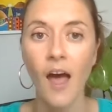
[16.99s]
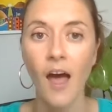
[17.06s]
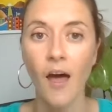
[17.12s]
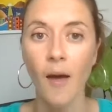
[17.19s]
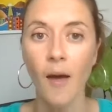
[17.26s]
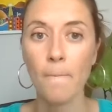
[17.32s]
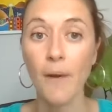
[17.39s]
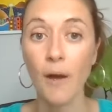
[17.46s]

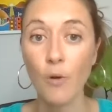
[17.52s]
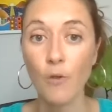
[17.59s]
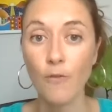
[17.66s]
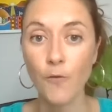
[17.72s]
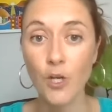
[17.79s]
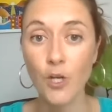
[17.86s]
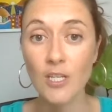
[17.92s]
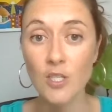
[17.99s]
But with
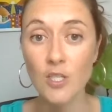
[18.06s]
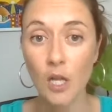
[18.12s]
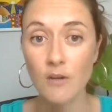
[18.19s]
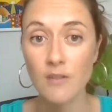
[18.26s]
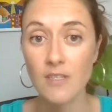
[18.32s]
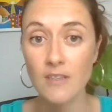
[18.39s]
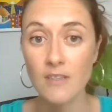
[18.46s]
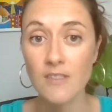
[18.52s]
food
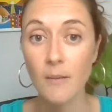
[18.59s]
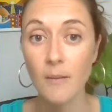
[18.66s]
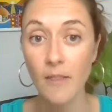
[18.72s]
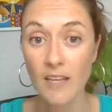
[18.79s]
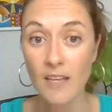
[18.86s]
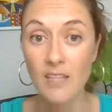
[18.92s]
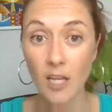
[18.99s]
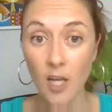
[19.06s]
intolerances,
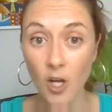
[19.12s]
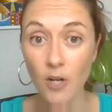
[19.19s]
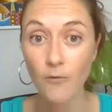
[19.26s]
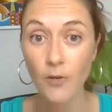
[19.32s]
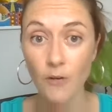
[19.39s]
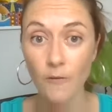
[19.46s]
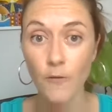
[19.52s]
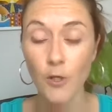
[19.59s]
there's a lot of
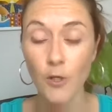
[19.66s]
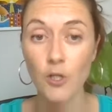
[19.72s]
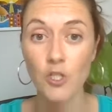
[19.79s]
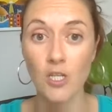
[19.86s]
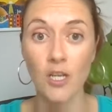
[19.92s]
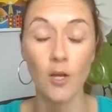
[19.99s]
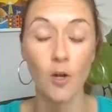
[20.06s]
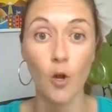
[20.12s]

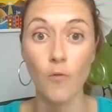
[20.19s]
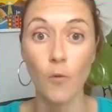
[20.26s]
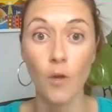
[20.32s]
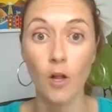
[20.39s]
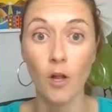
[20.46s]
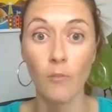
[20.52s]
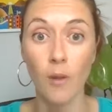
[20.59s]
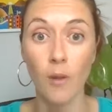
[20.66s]
confusion and
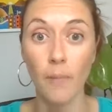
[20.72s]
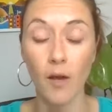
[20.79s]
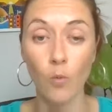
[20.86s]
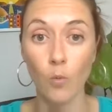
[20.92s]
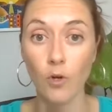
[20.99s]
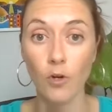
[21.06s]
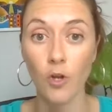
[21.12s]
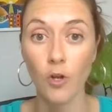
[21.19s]
overwhelm about
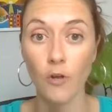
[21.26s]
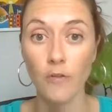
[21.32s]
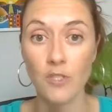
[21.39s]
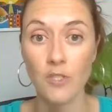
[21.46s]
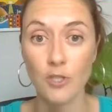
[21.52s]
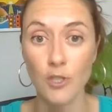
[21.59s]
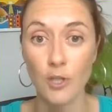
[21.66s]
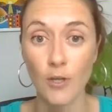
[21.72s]
what on earth
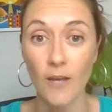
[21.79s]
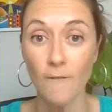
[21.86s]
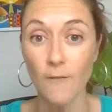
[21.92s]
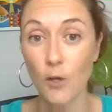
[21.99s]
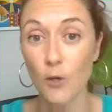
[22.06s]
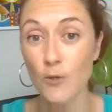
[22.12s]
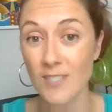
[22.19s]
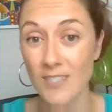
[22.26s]
to do if
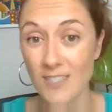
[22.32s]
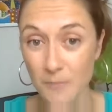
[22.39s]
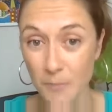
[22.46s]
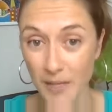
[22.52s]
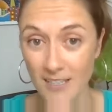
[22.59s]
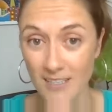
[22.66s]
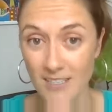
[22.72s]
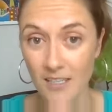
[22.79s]
you
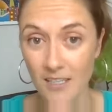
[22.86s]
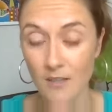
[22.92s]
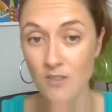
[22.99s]
suspect it,